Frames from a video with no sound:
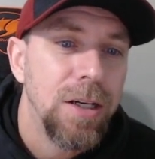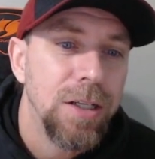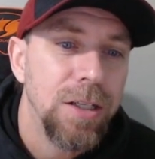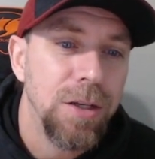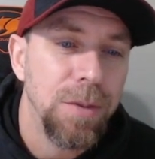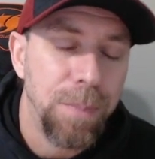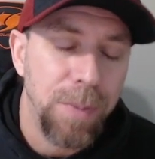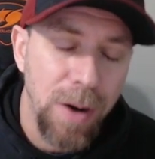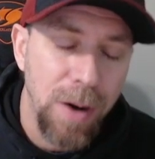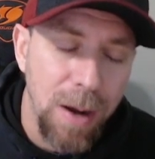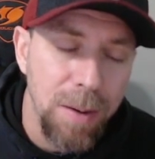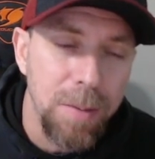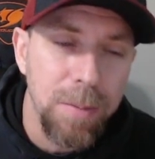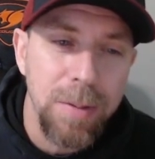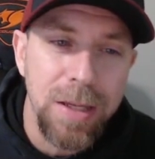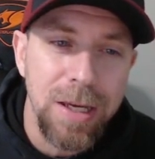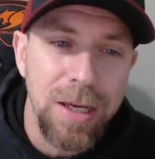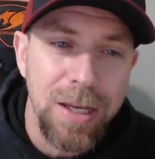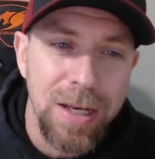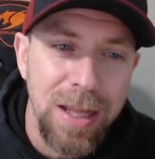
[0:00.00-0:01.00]
You're
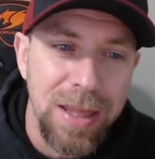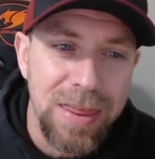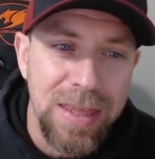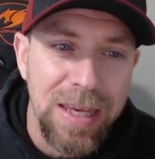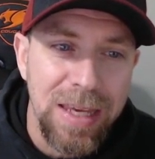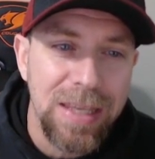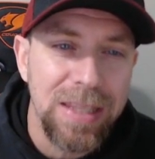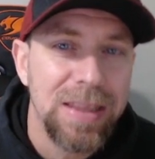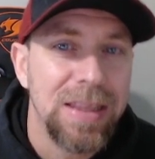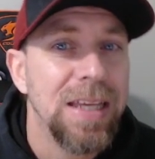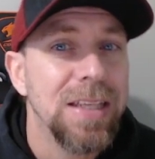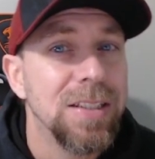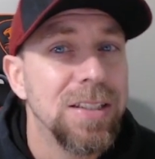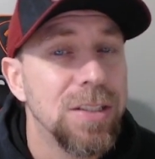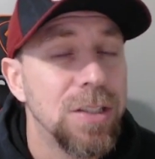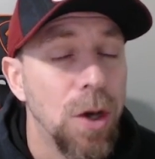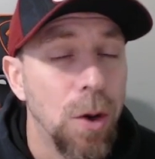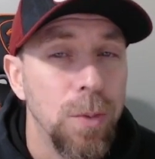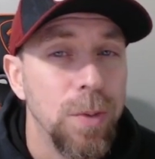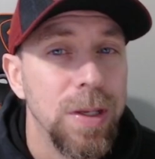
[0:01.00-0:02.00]
probably going to think they
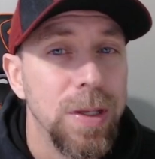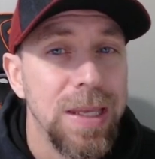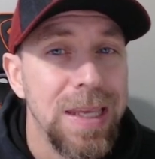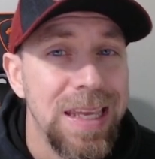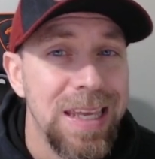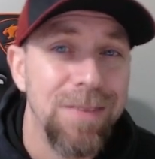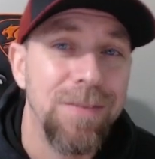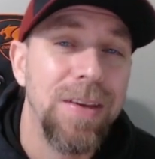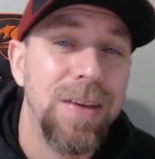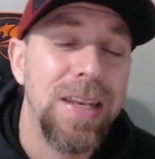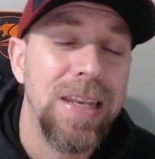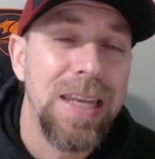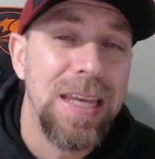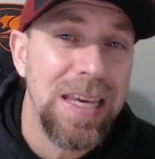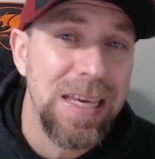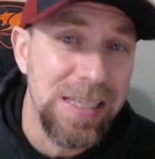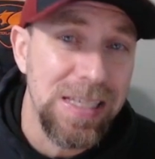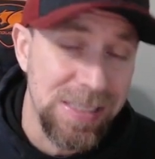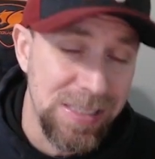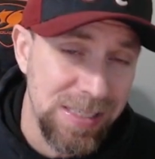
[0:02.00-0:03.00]
don't even
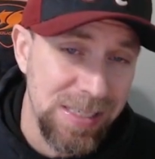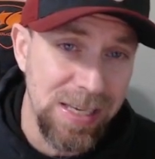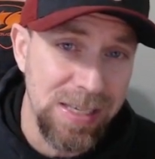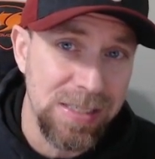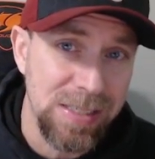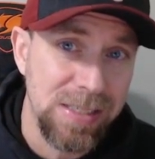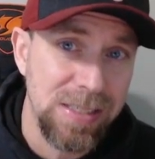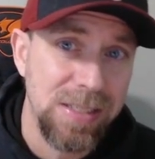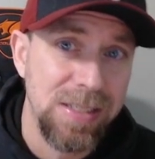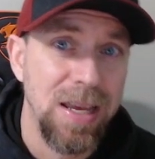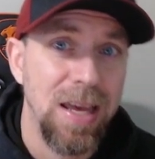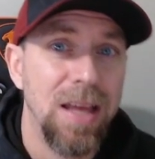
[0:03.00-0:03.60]
exist.